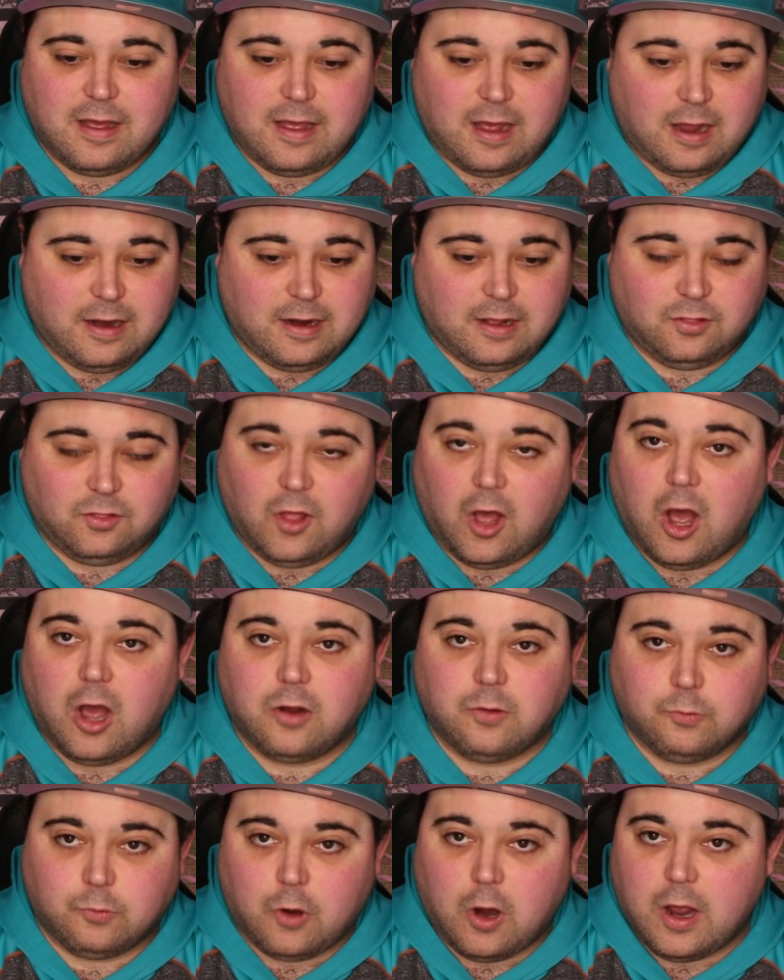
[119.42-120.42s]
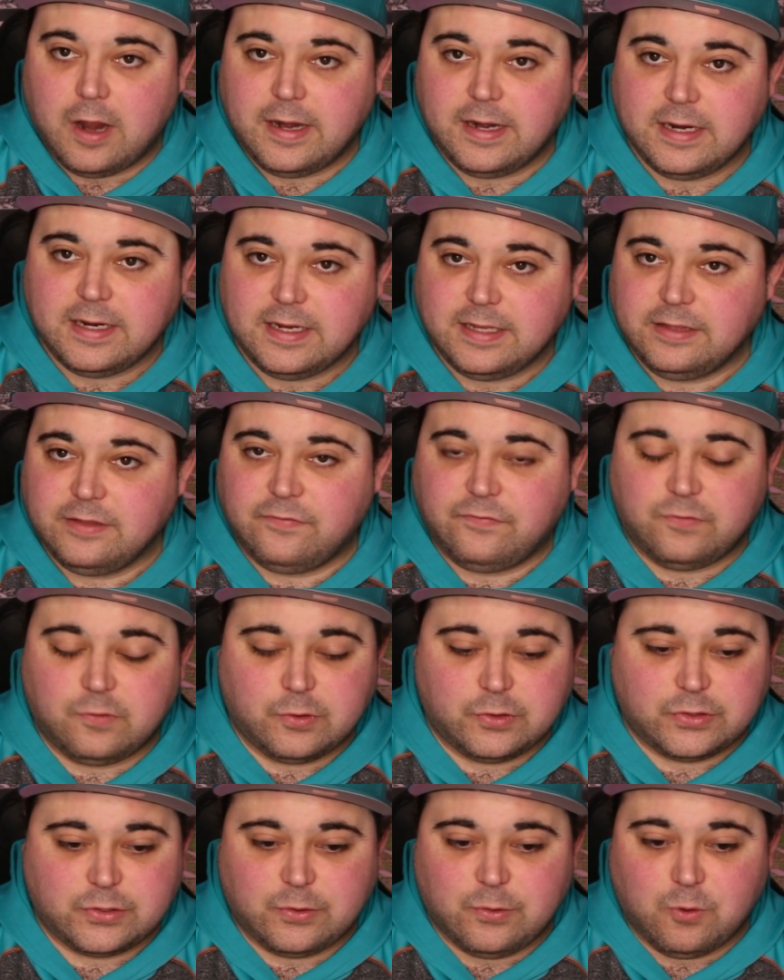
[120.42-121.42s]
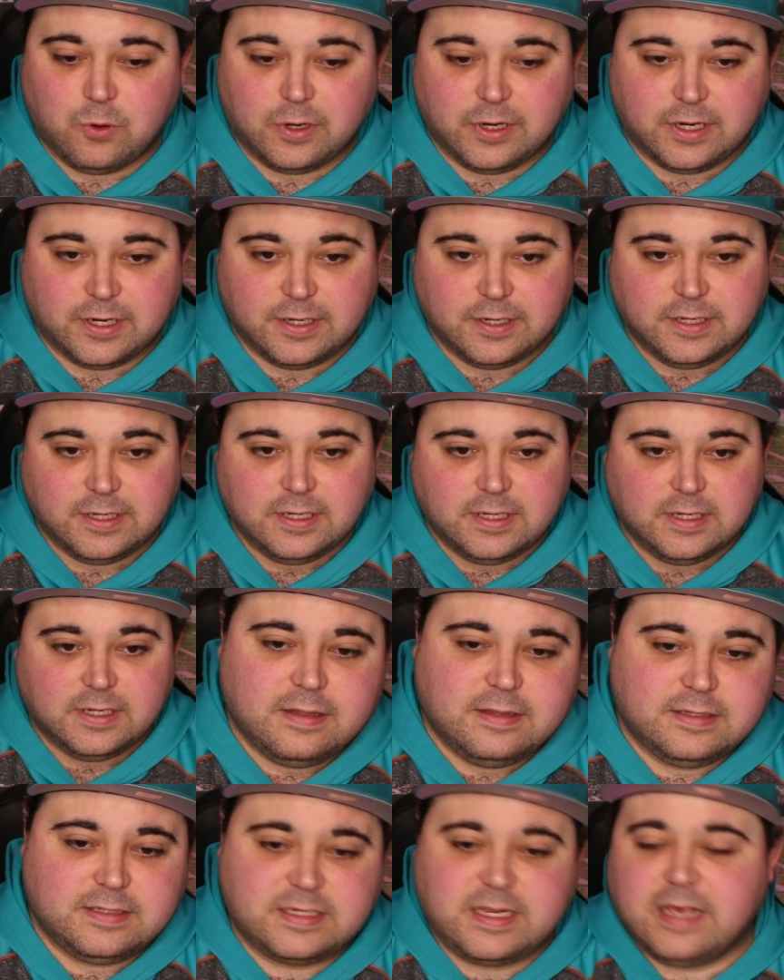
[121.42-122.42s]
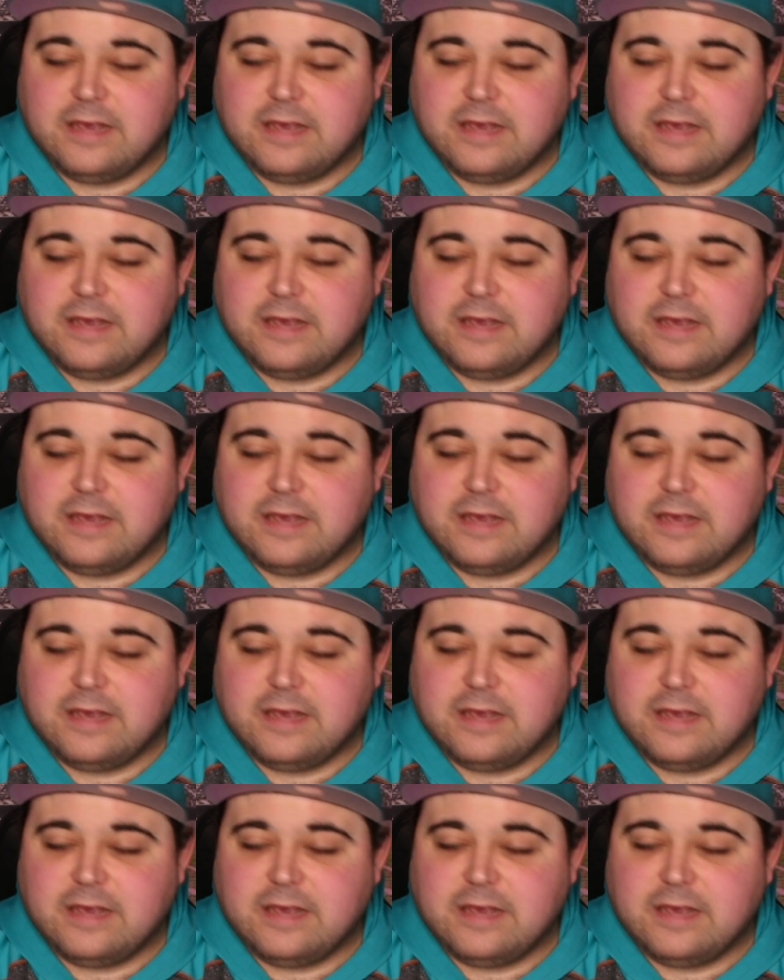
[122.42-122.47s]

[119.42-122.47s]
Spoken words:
on a long run in the 4th quarter. This